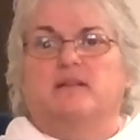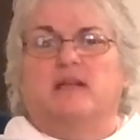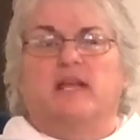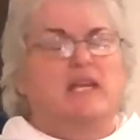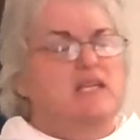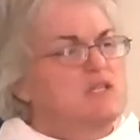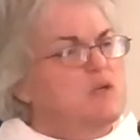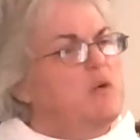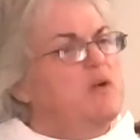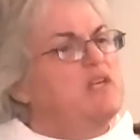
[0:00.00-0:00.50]

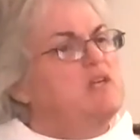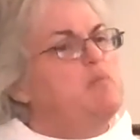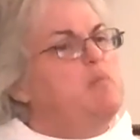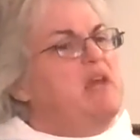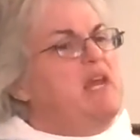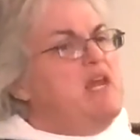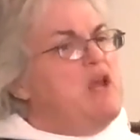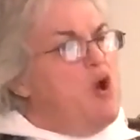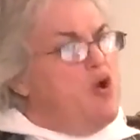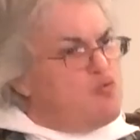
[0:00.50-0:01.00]
He's going to
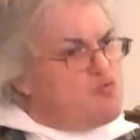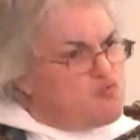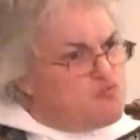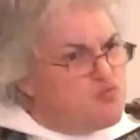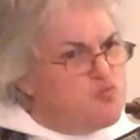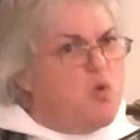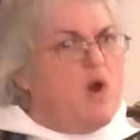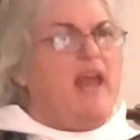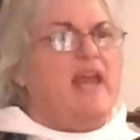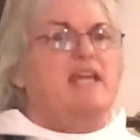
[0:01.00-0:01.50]
be
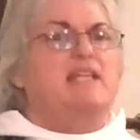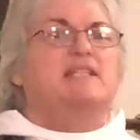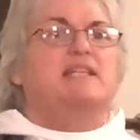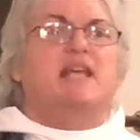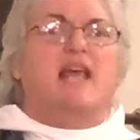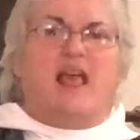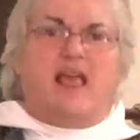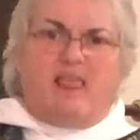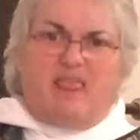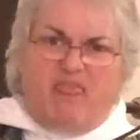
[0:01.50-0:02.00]
right
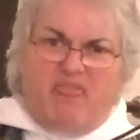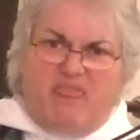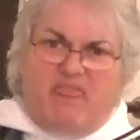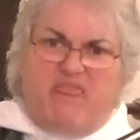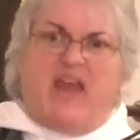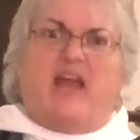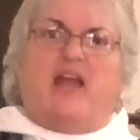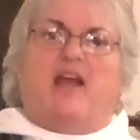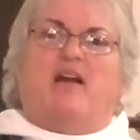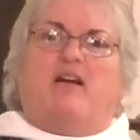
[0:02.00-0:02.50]

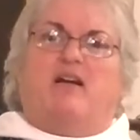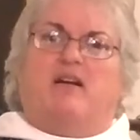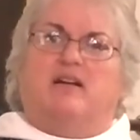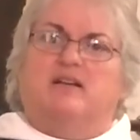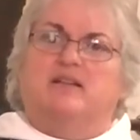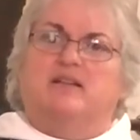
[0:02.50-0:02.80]
there.